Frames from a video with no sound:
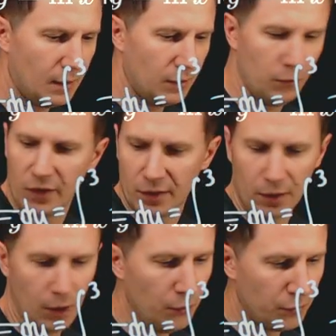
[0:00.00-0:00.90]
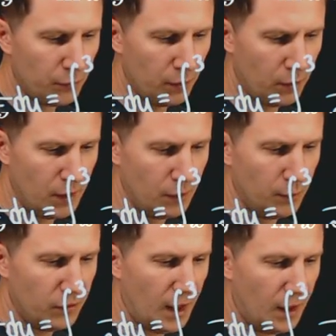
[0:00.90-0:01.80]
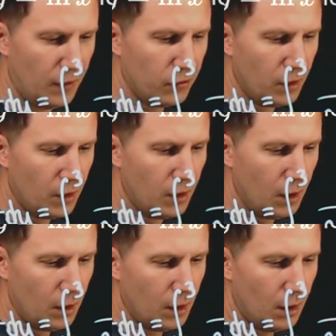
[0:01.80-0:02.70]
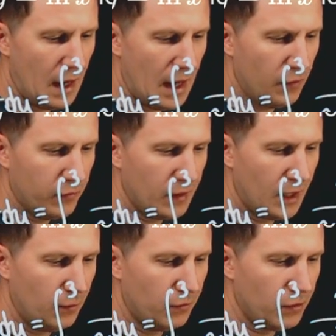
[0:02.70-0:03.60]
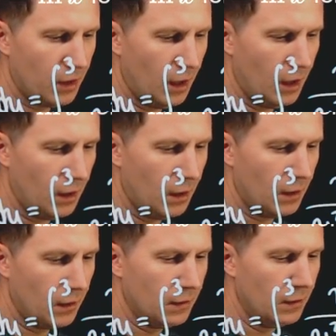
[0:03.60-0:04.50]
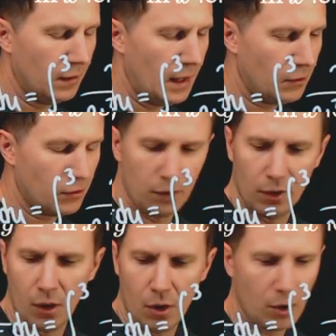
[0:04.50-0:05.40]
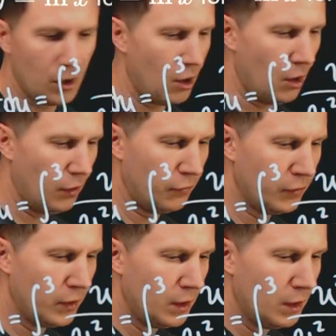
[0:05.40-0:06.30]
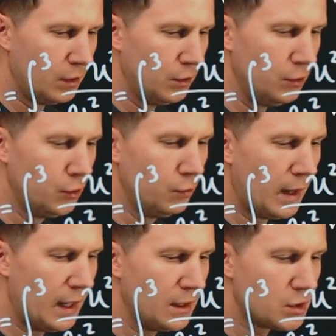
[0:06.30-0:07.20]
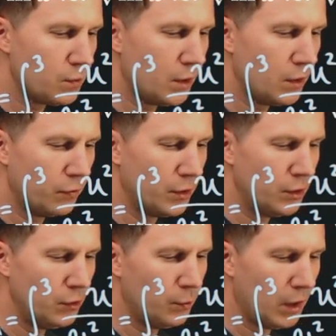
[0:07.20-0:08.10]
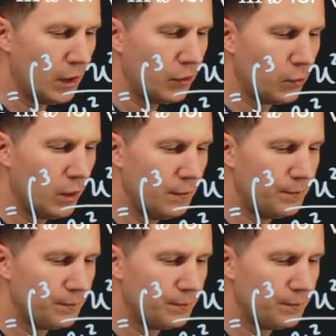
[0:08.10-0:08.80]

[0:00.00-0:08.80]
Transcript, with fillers: using the laws of logarithms as a half times uh, the natural log of u minus 1 over u plus 1